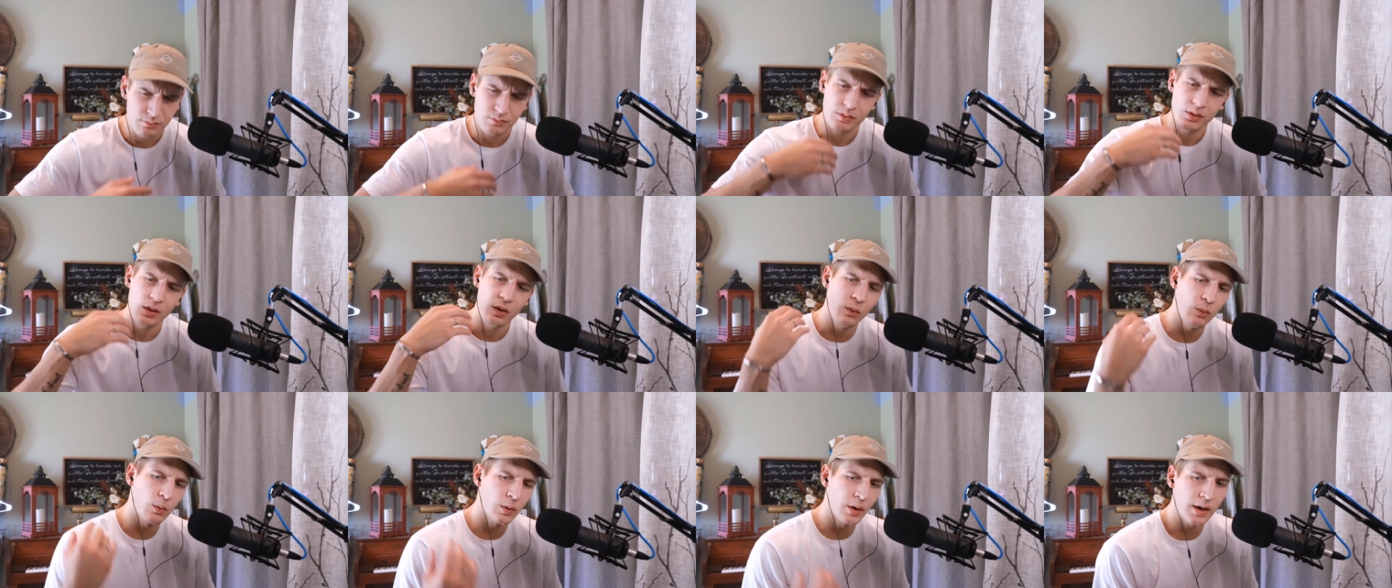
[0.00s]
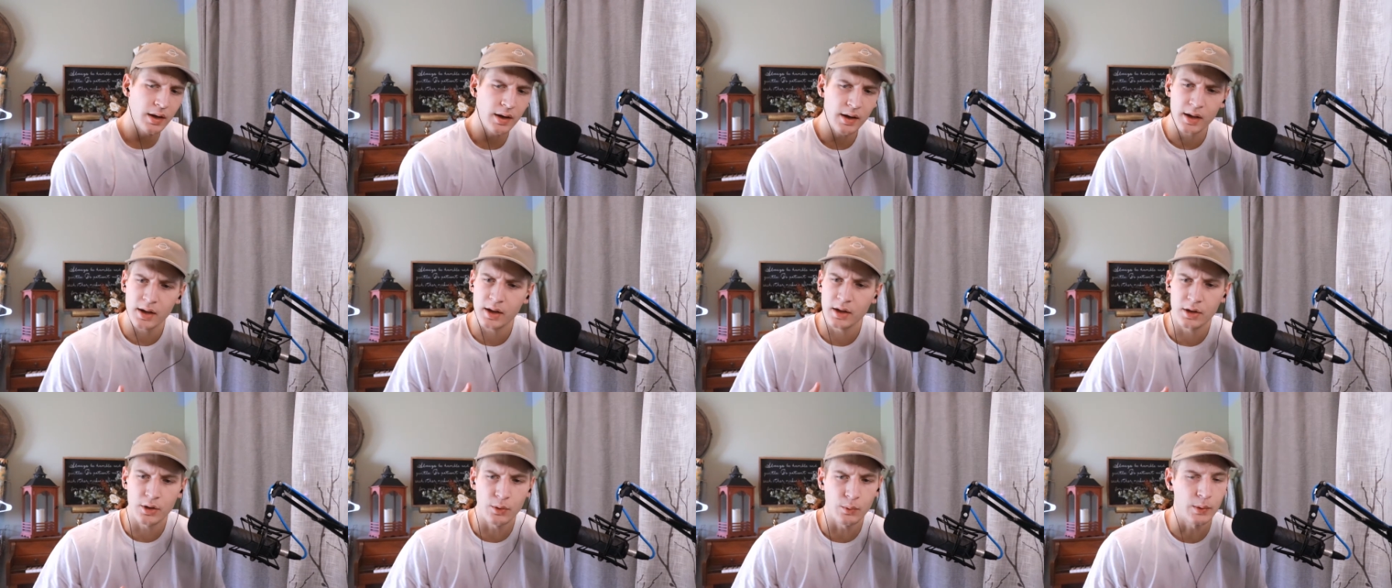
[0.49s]
We're getting a
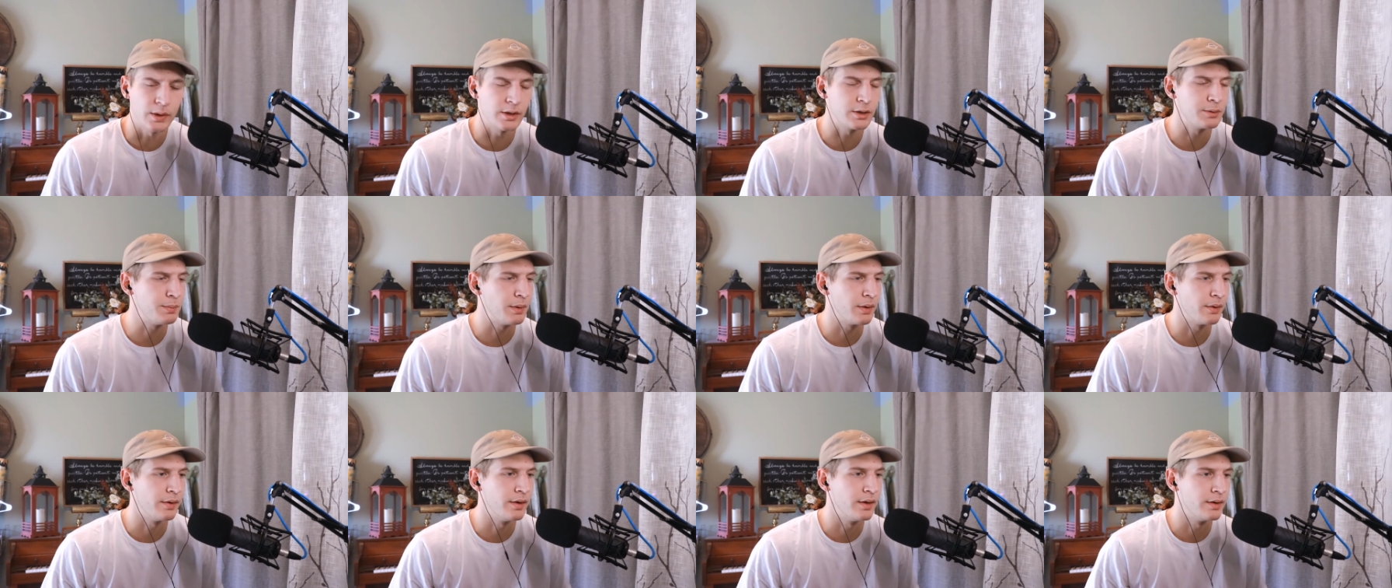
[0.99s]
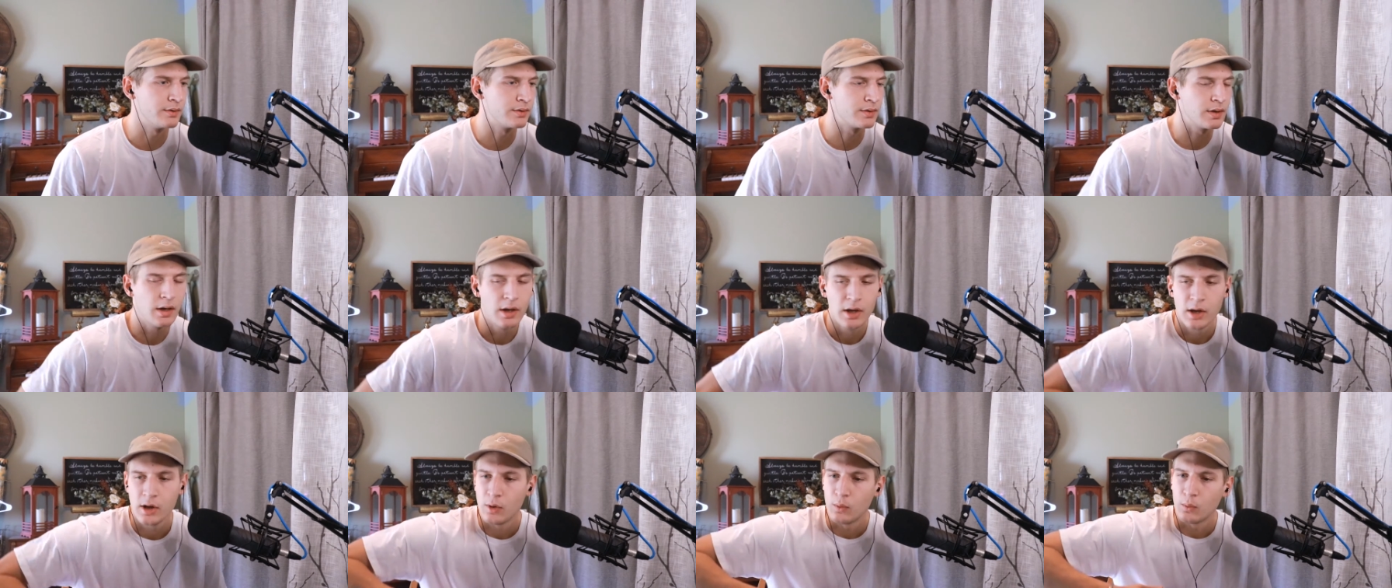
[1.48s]
new experience.
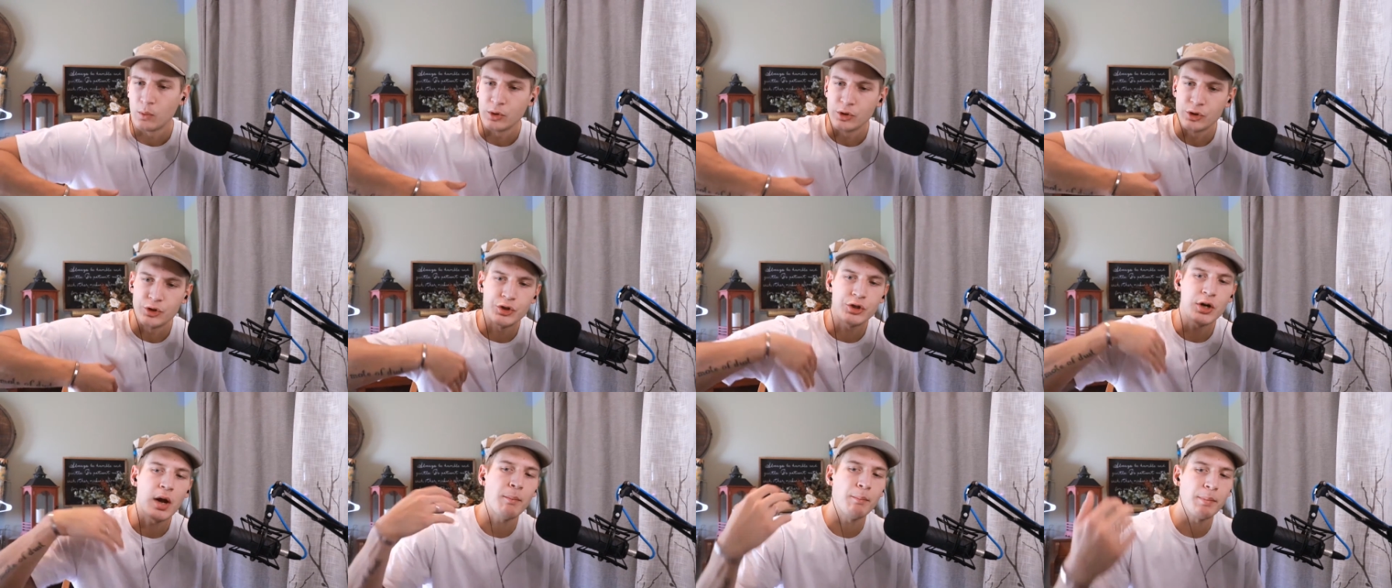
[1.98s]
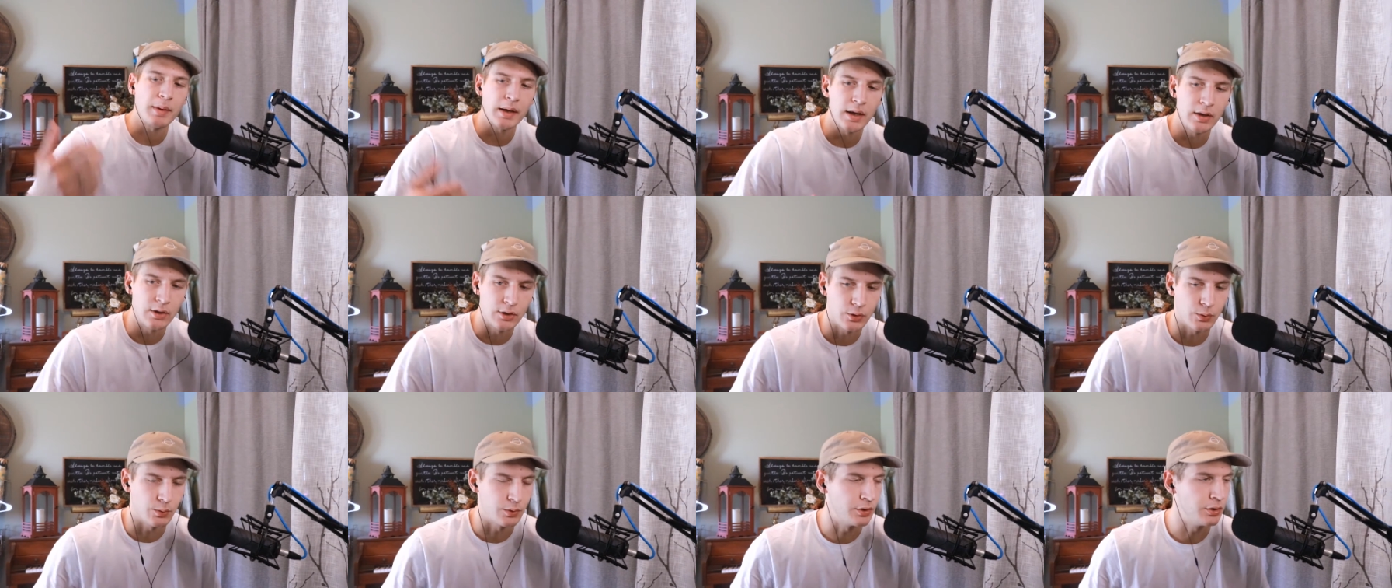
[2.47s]
We're jumping
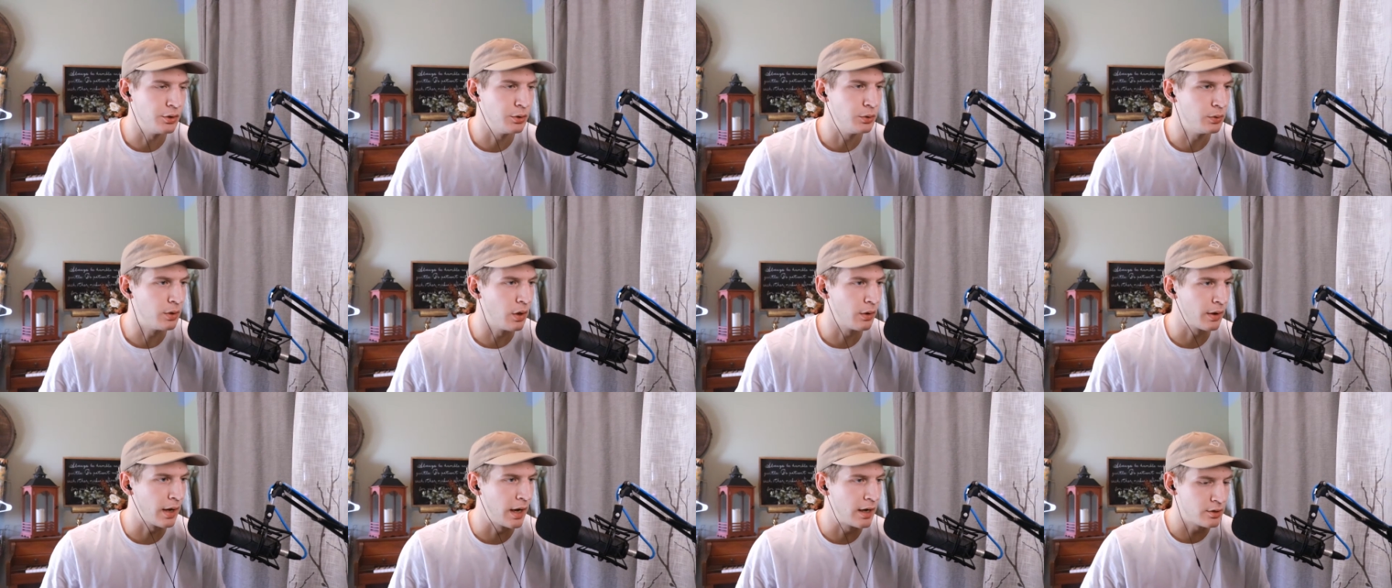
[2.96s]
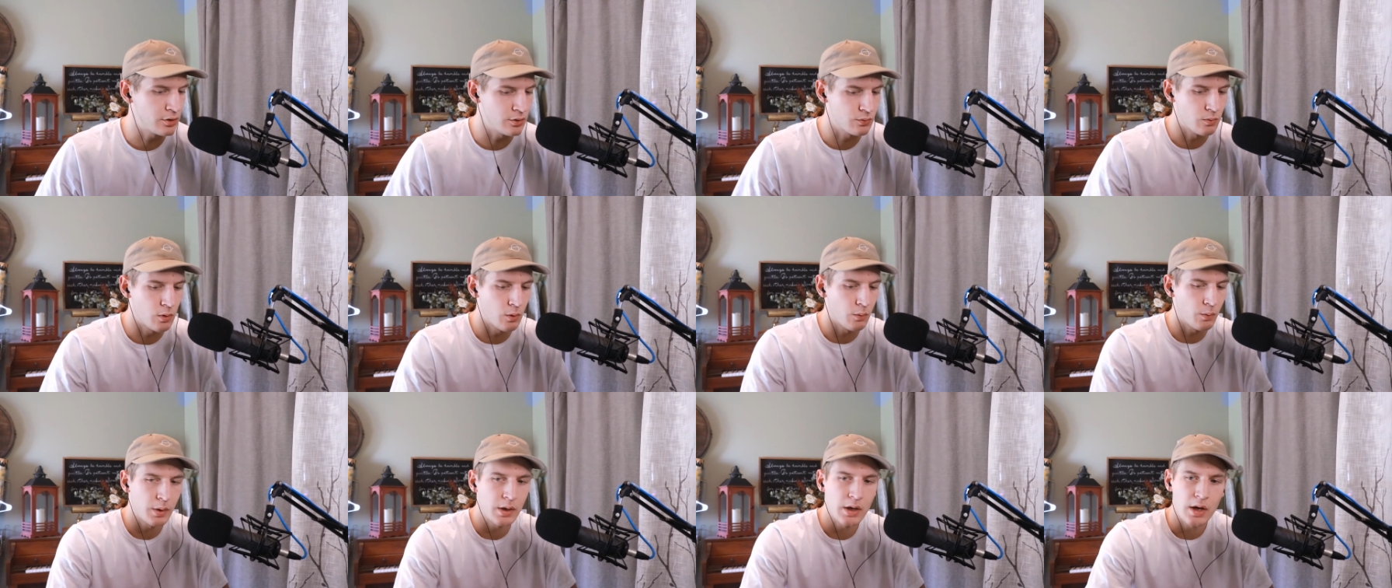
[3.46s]
into a new location
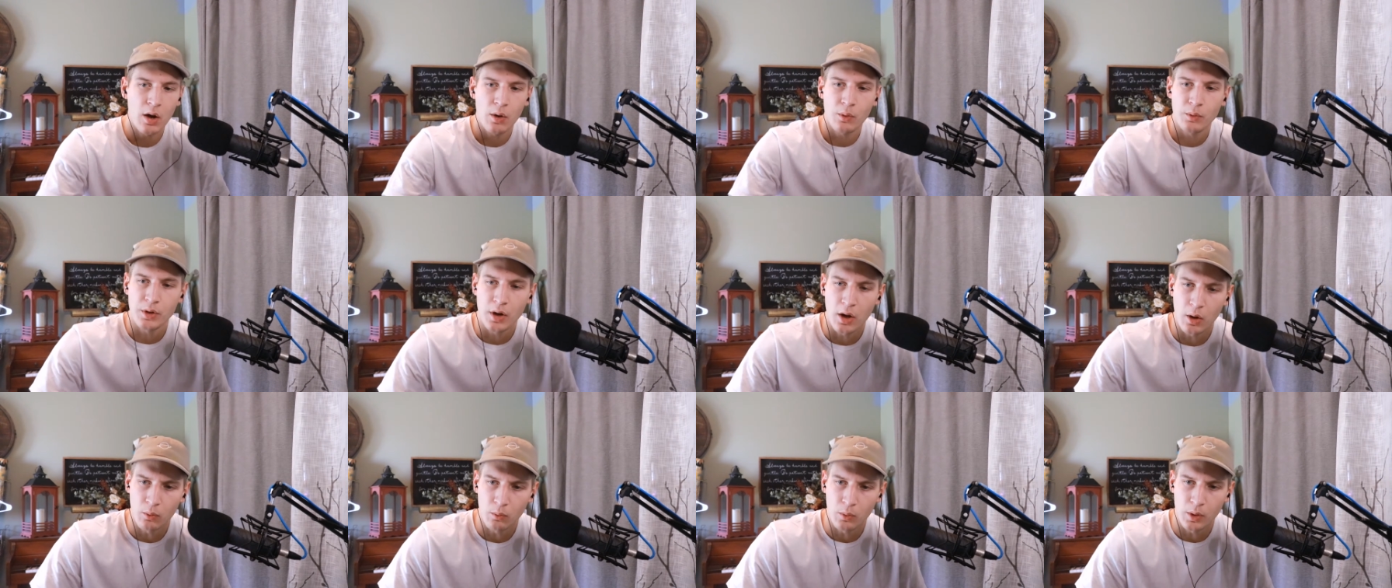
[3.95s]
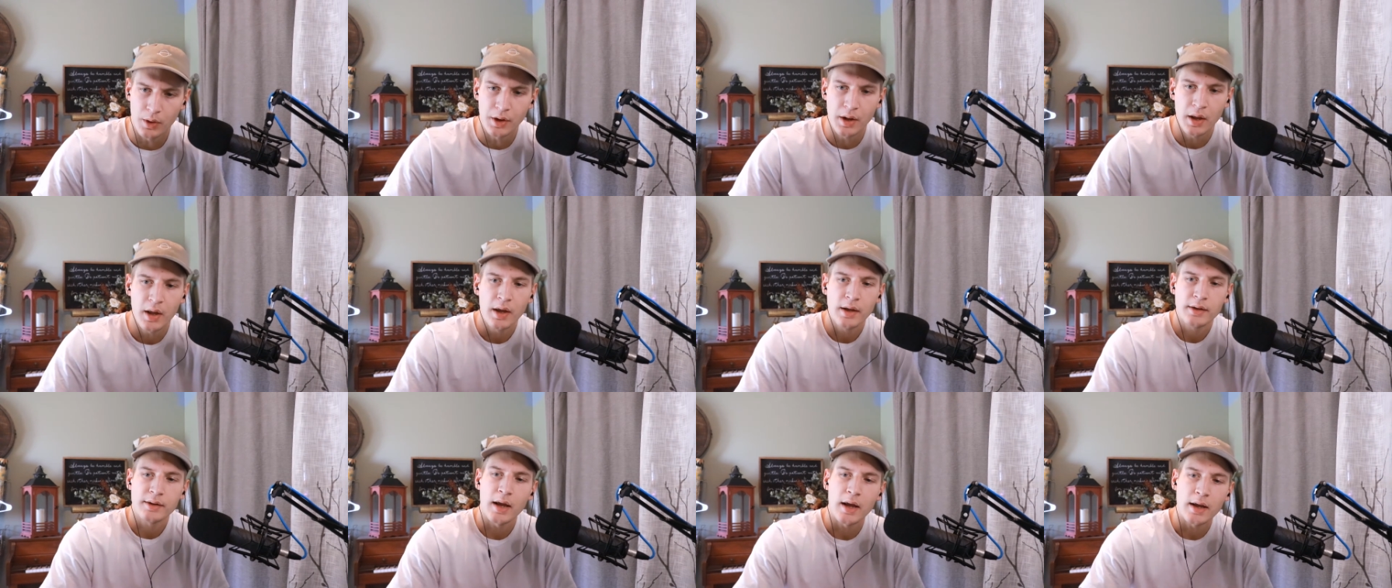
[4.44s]
where we know no one,
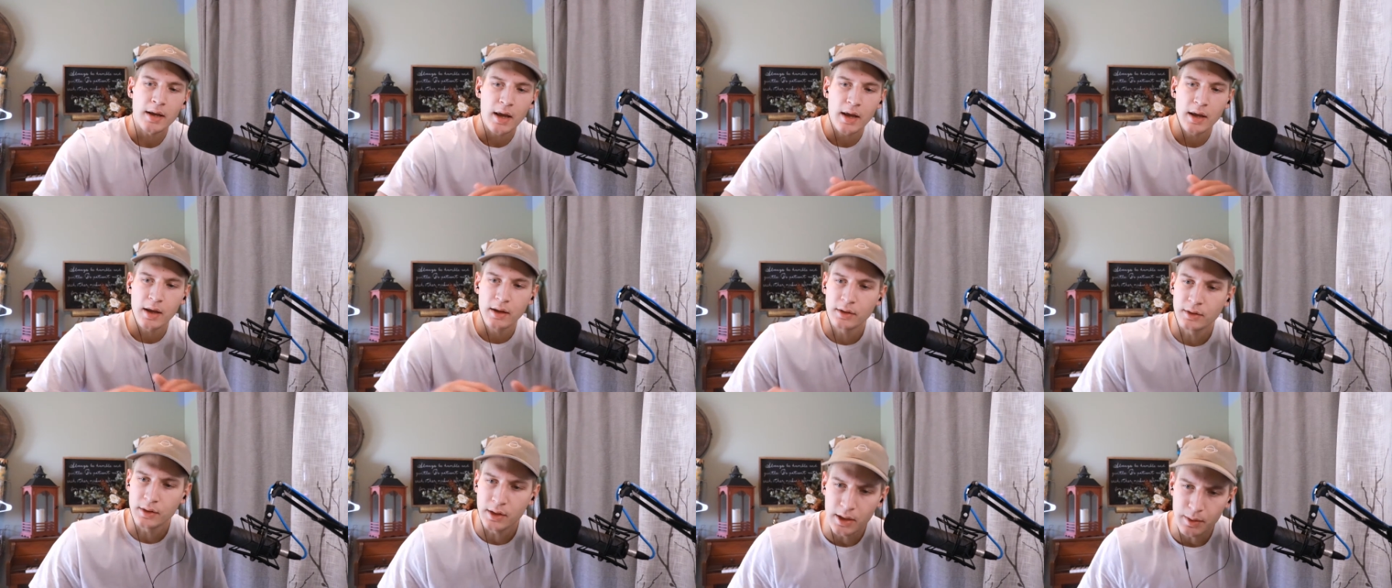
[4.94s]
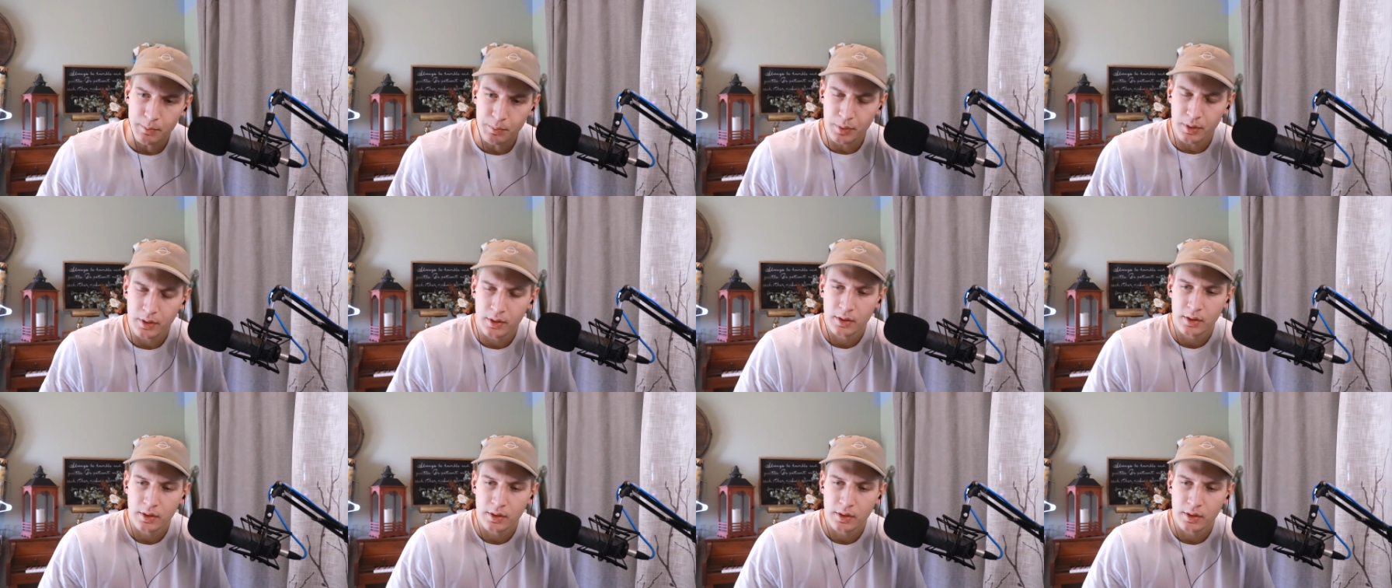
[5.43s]
taking a leap,